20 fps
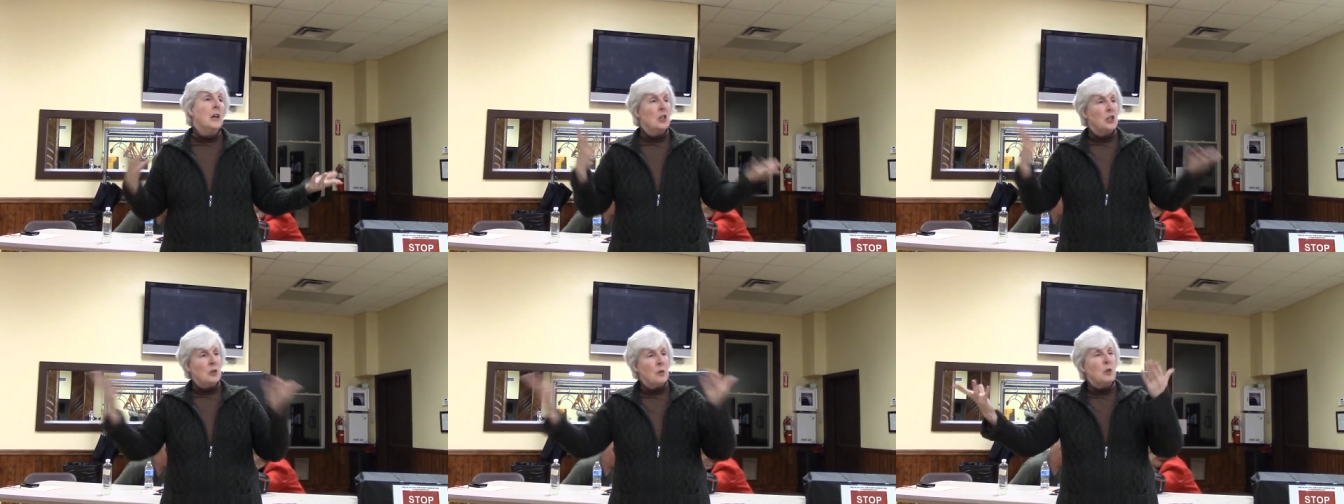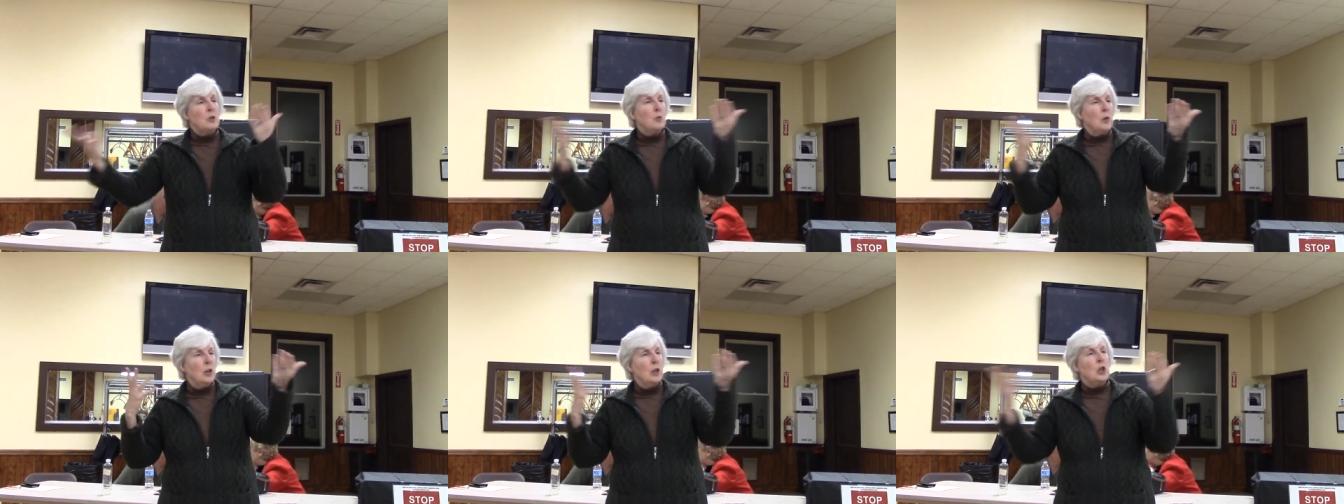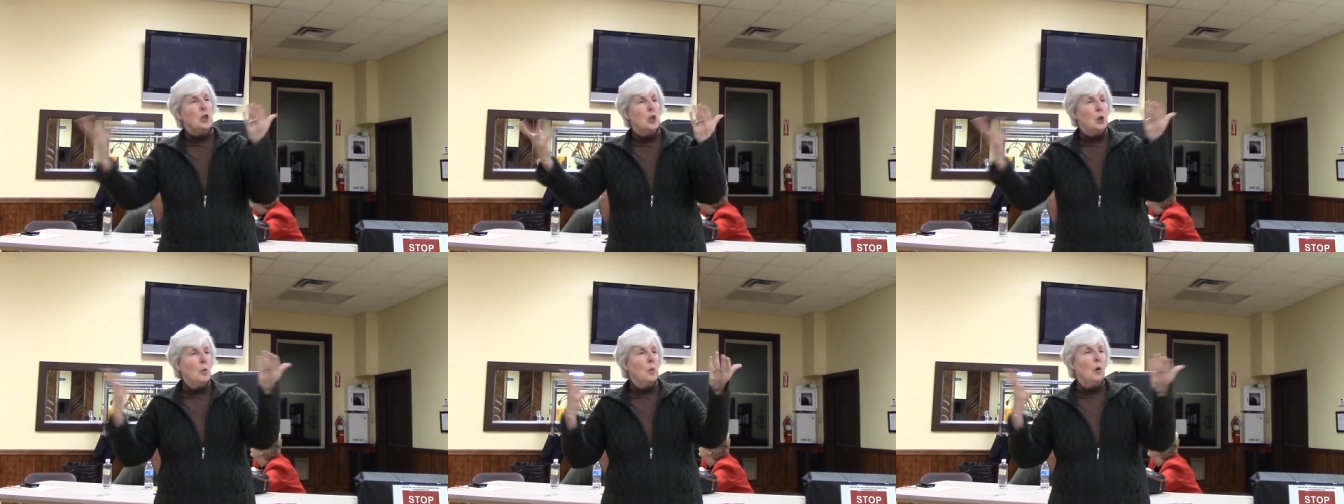So it's really
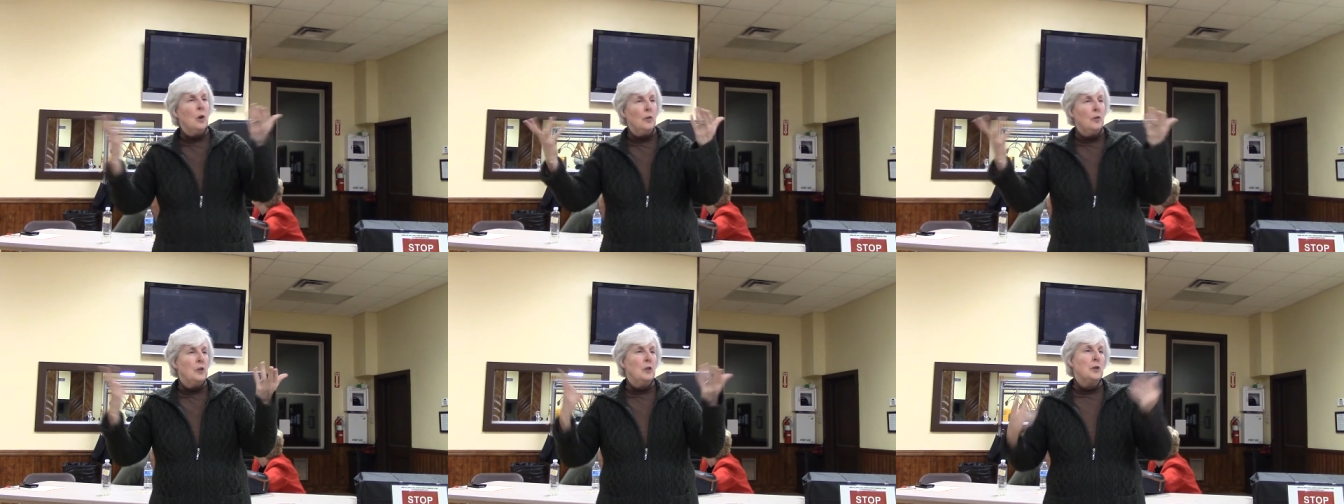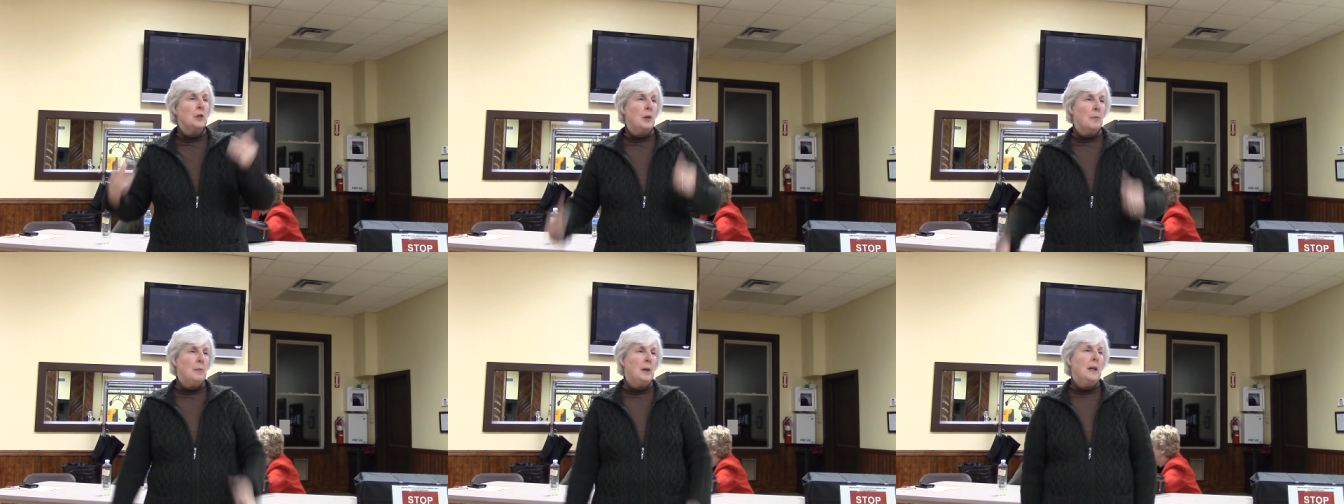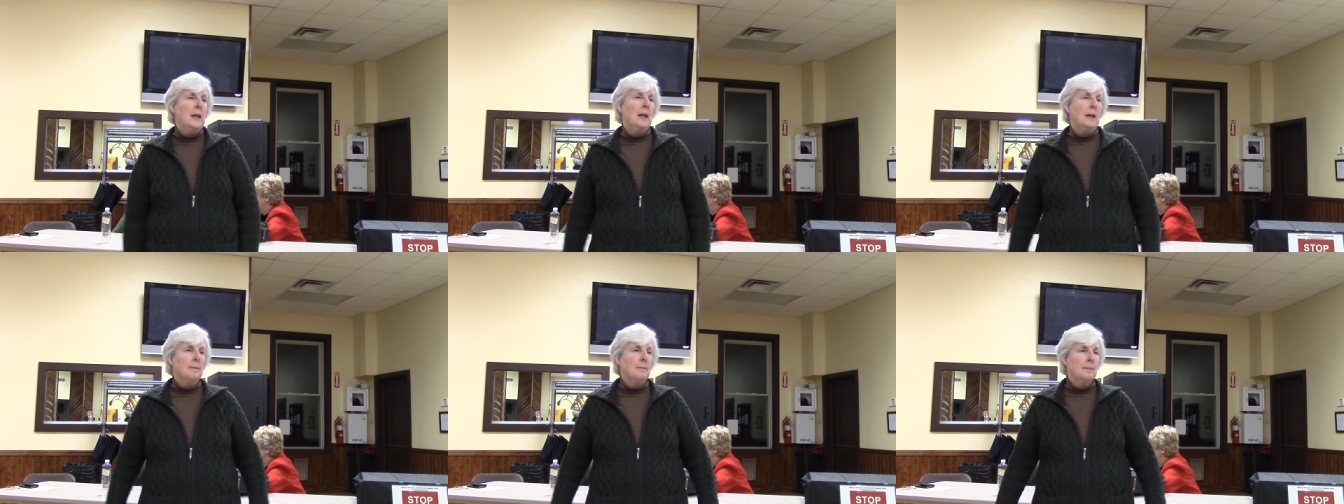two worldviews
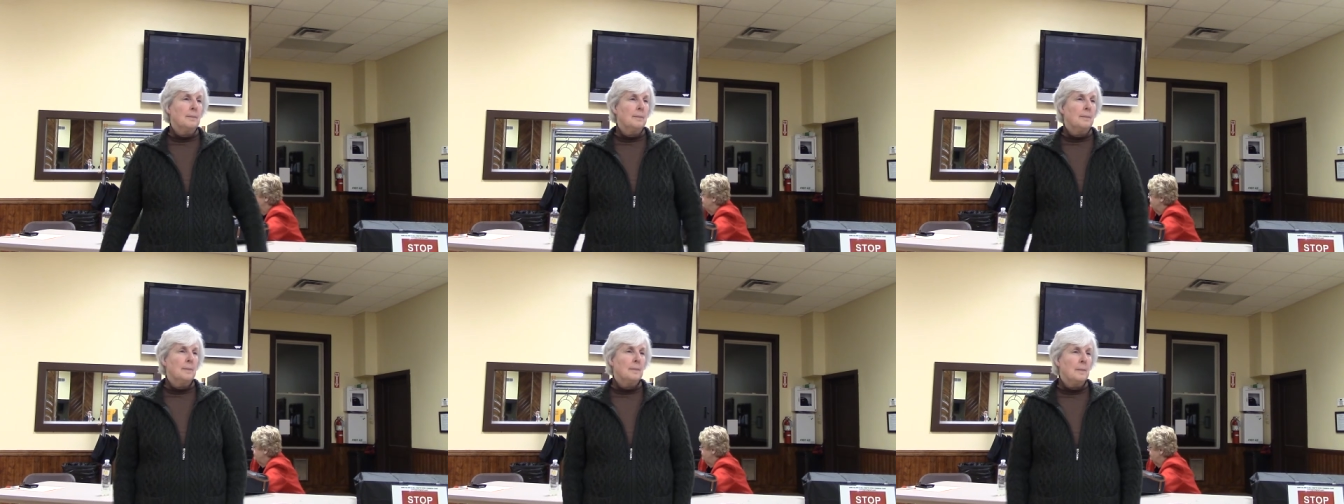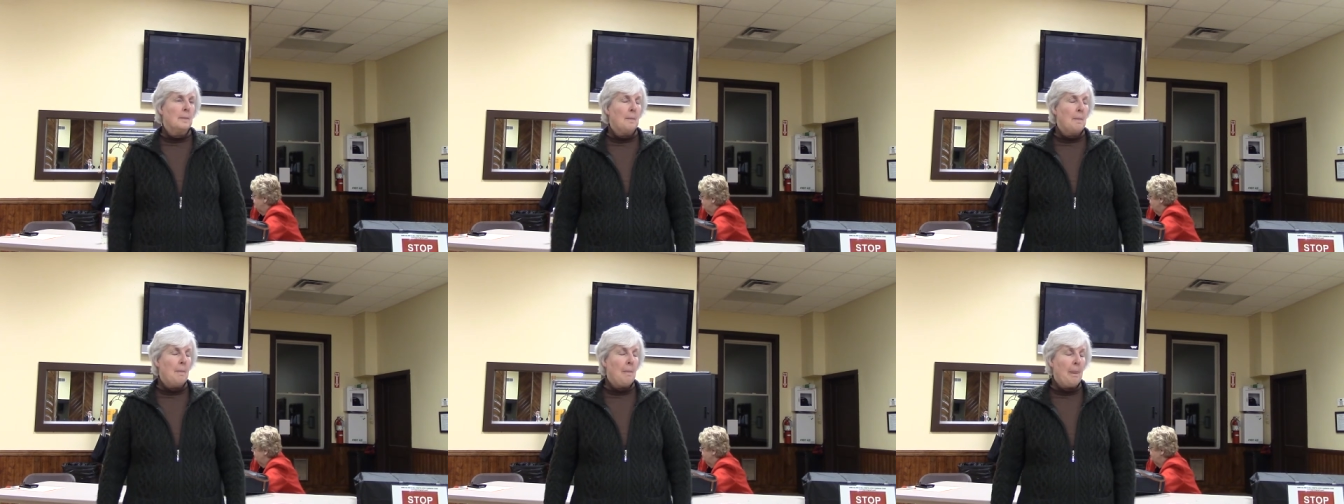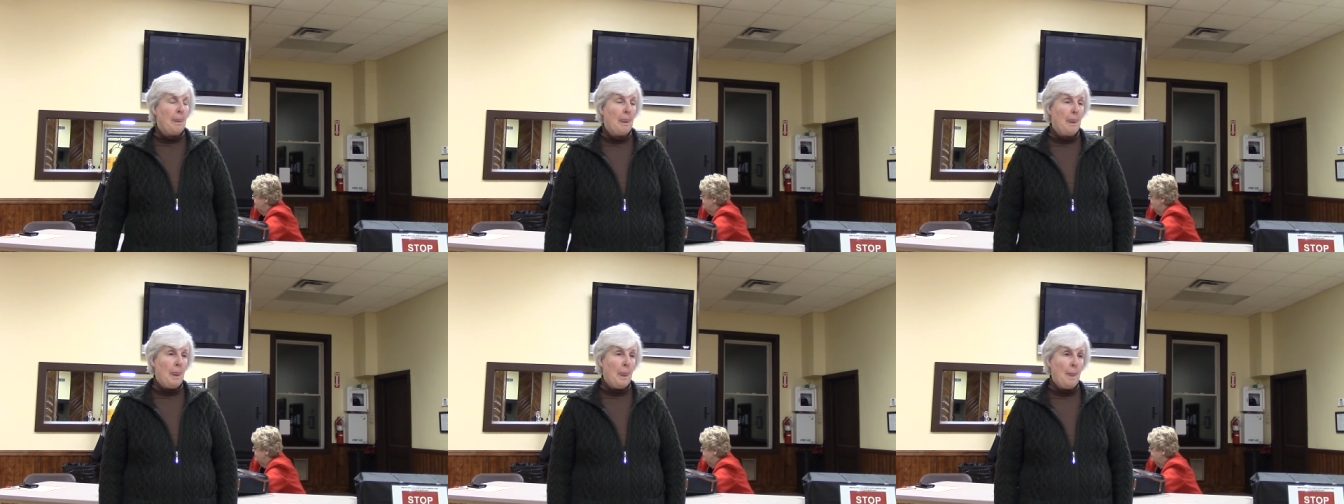competing. But, but what about
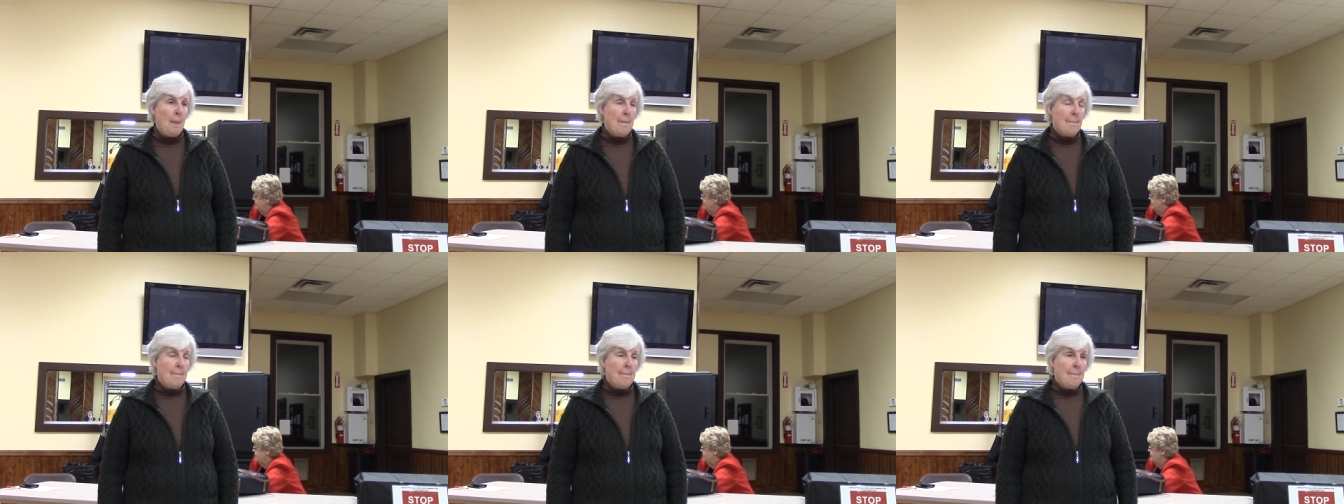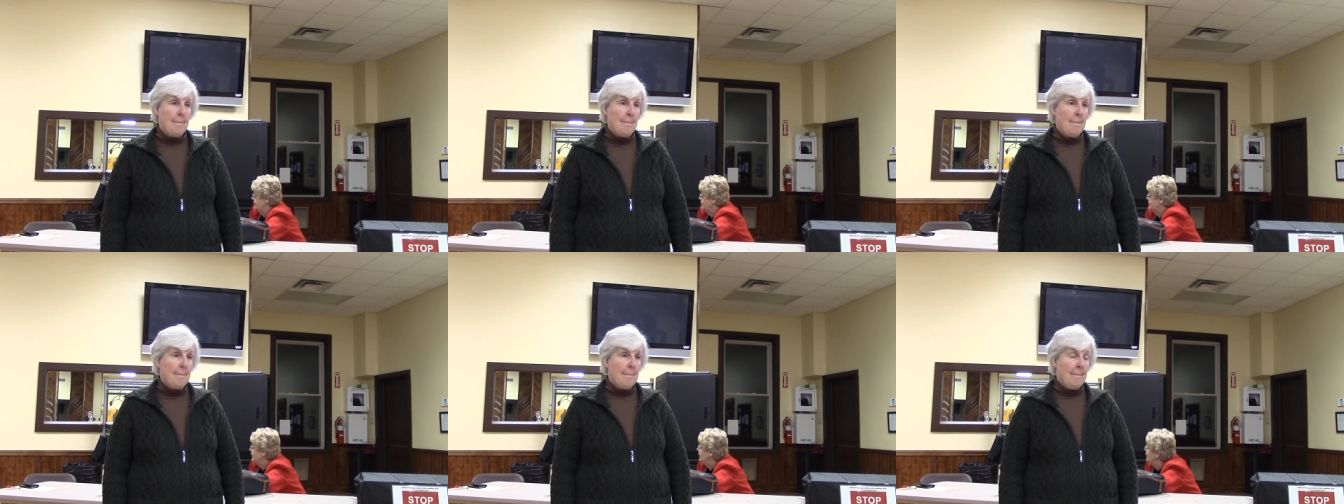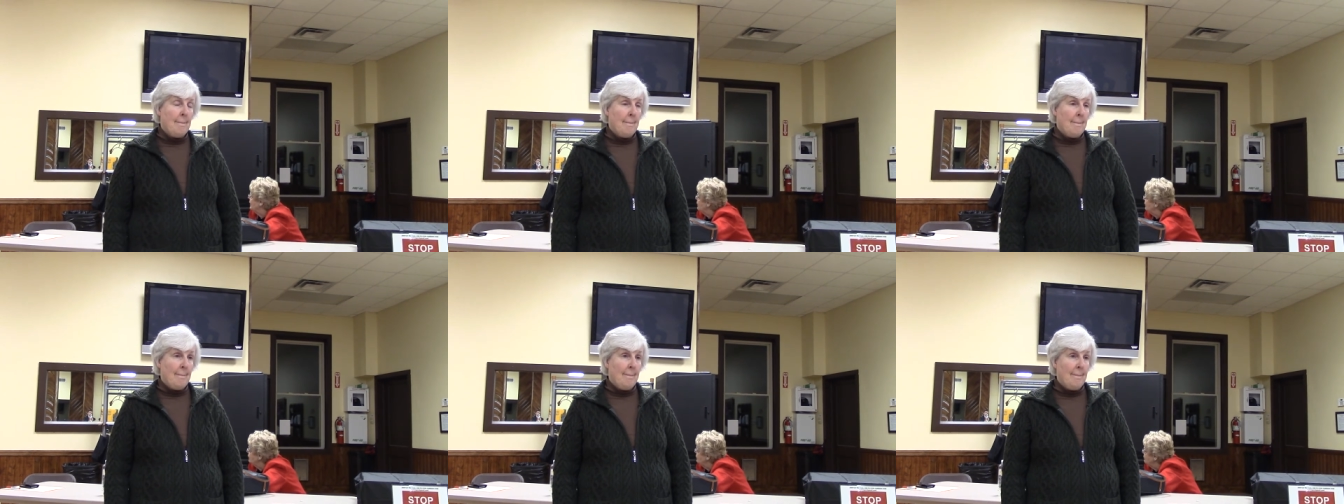going beyond
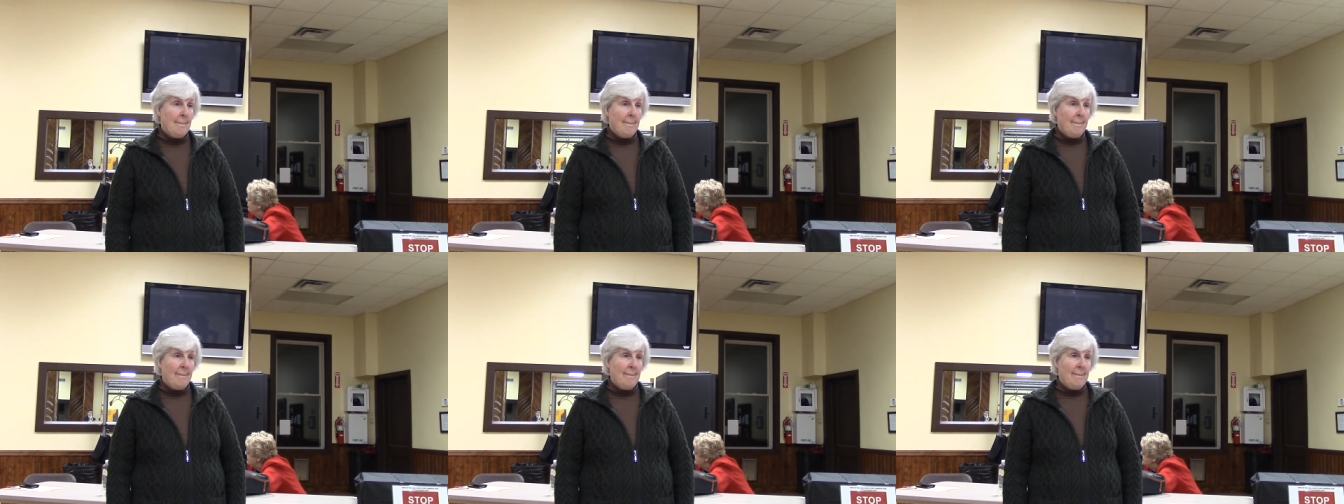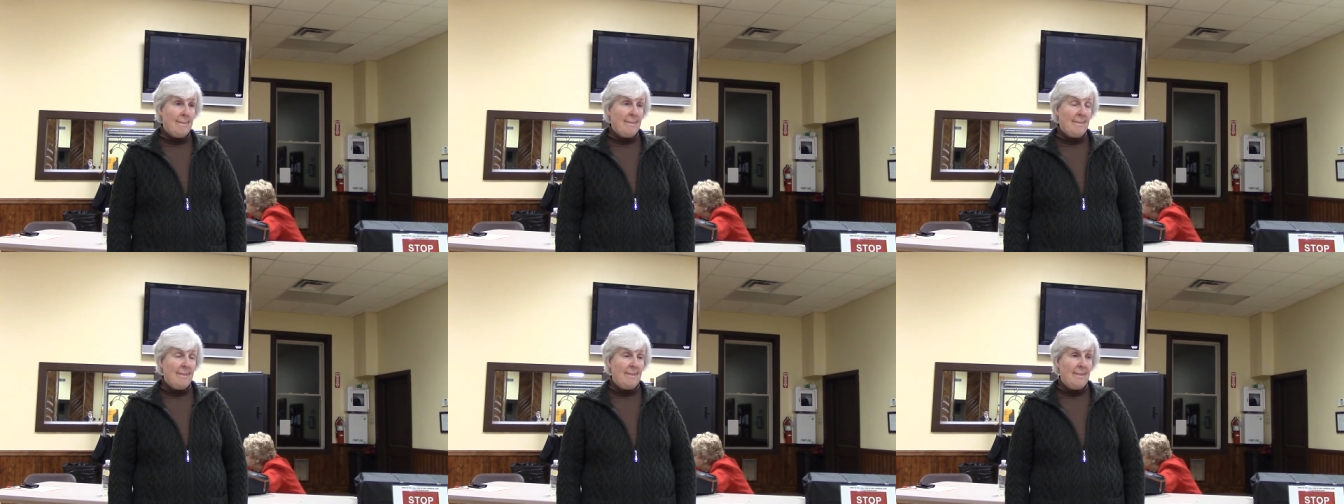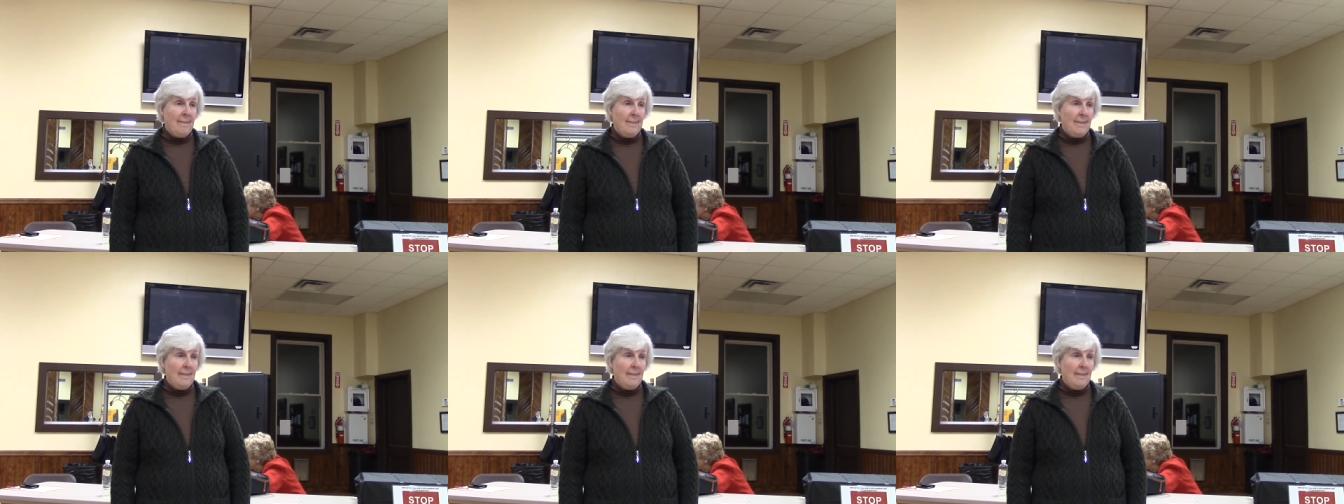school into the